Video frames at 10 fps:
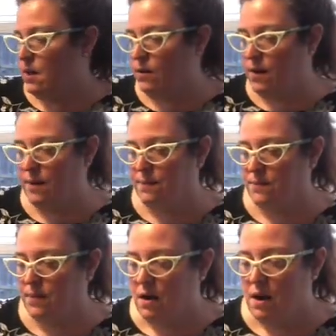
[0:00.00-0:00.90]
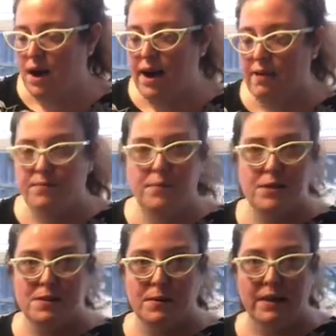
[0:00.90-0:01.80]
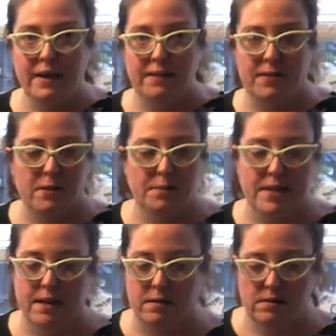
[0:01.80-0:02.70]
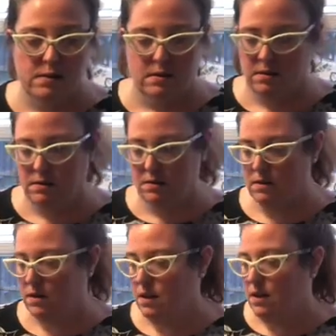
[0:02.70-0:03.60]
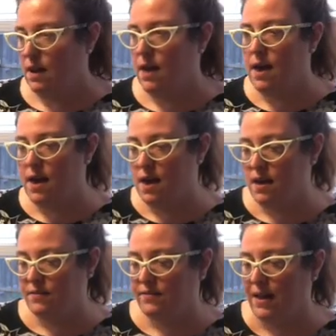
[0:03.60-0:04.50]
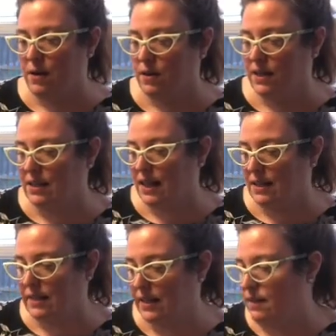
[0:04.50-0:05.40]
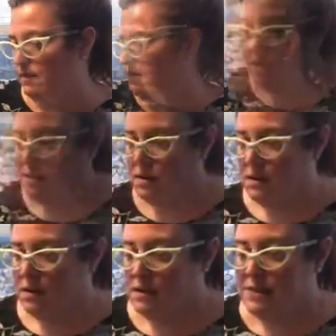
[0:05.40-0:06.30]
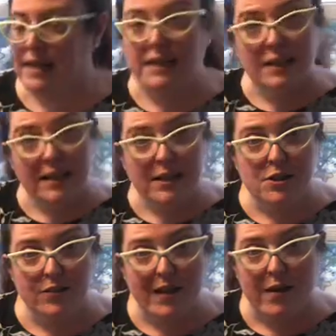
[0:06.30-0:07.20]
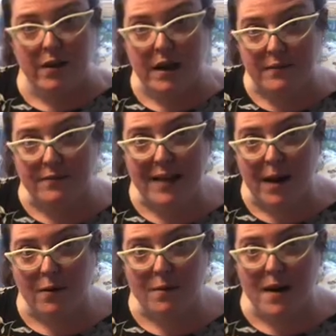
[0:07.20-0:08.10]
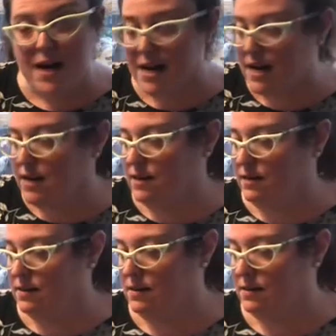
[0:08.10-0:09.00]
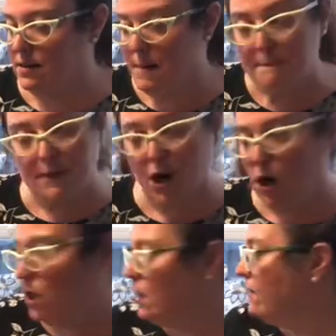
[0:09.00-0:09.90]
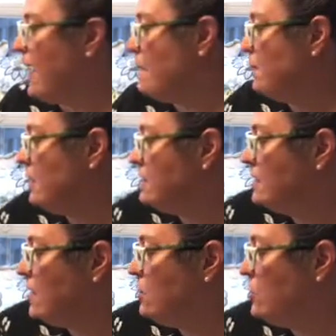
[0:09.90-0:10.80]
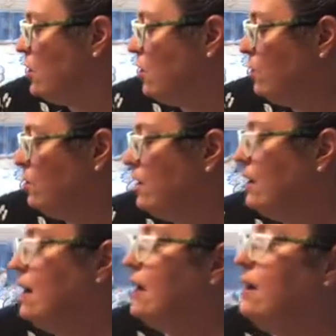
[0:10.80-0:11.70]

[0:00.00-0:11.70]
Okay, I have put some cling film down and floured it lightly. Take a little extra flour and flour my ball of happiness and dough.